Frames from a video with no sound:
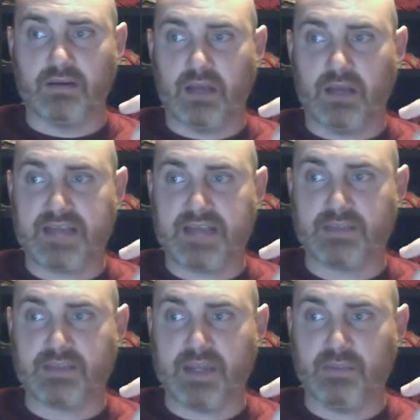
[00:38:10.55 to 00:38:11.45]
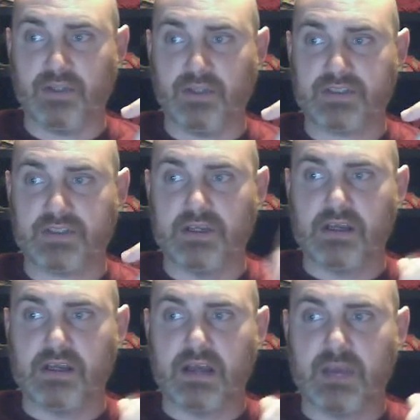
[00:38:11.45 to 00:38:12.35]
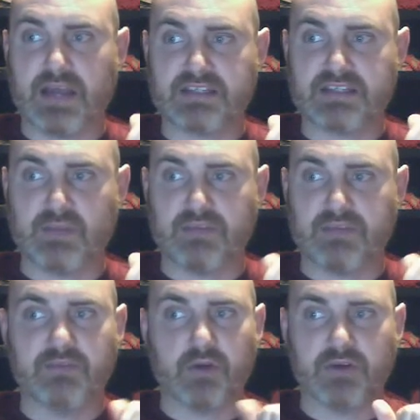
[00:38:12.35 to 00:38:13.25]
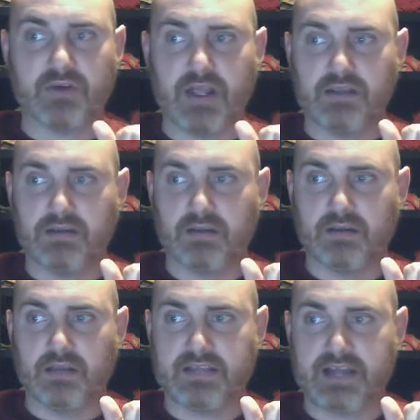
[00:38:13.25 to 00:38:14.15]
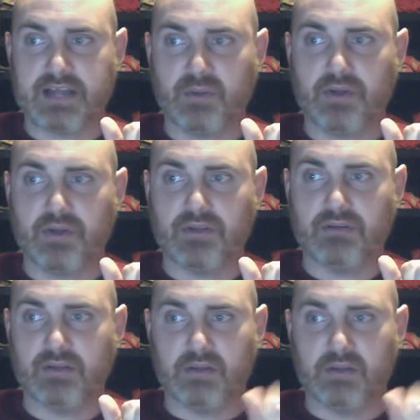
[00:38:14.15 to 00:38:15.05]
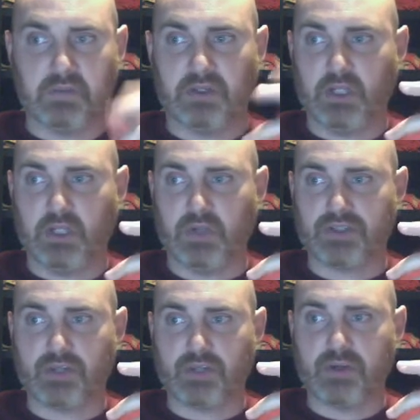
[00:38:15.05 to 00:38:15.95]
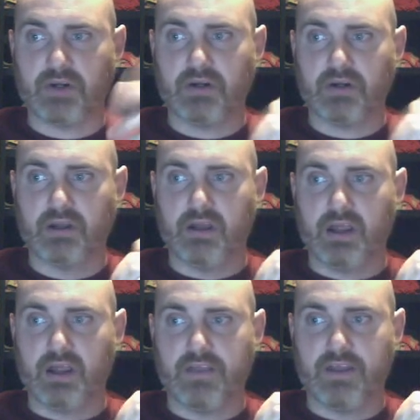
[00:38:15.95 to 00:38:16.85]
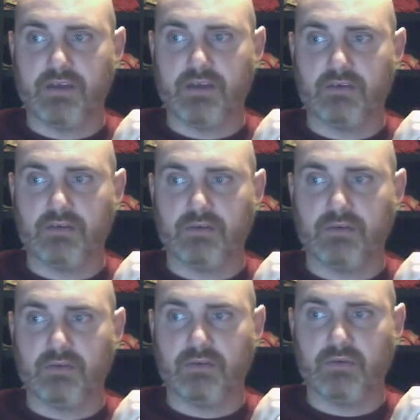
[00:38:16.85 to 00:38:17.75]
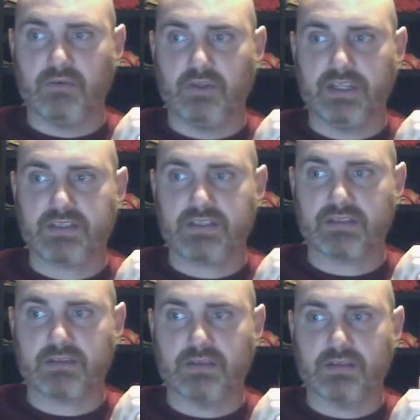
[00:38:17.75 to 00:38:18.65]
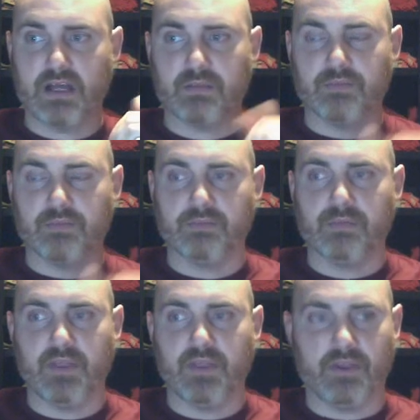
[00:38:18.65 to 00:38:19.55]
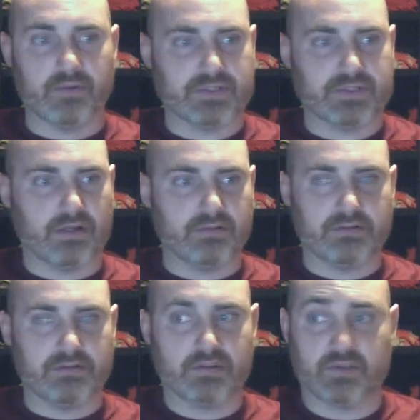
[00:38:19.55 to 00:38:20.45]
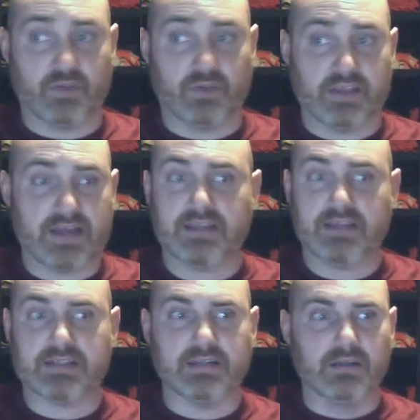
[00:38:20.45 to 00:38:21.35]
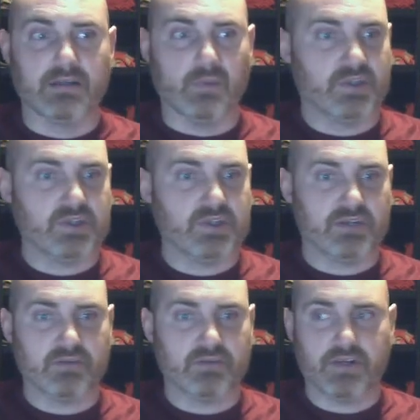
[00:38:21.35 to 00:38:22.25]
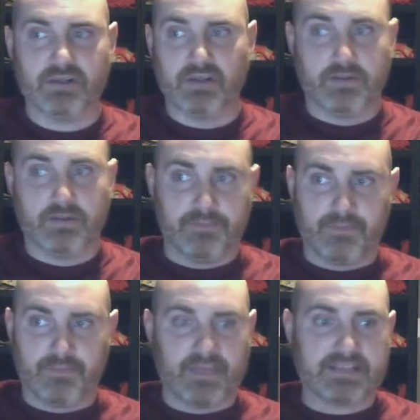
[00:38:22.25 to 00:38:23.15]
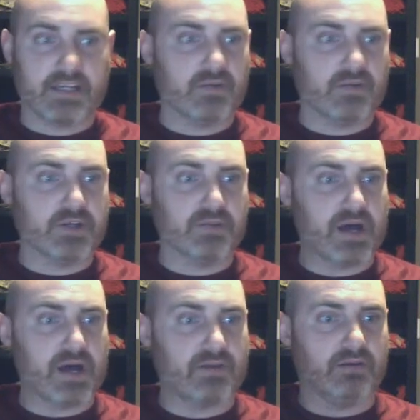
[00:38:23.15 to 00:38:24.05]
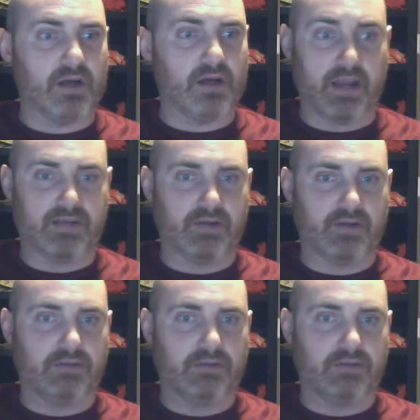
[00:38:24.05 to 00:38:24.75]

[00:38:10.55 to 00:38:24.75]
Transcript: I pass in my inputs, I pass in my float array as an output, close the interpreter, and then release the result. So it's really that easy. Once you converted, that's how you run your model on Android.